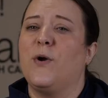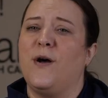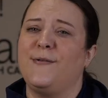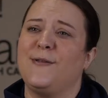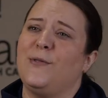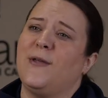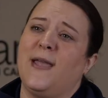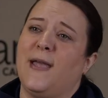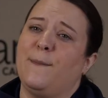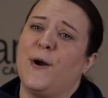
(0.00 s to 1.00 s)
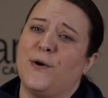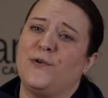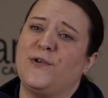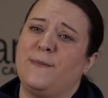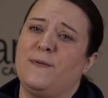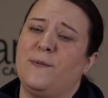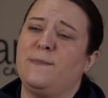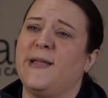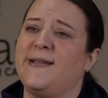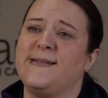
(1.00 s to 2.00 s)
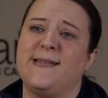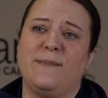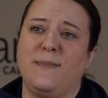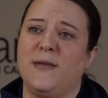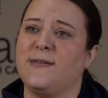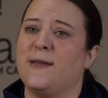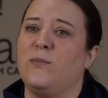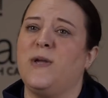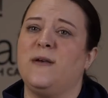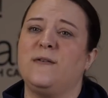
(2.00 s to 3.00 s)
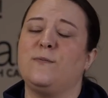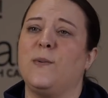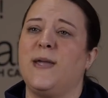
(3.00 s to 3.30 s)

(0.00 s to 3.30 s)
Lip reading: also looking at partnerships with places like Meals on Wheels where we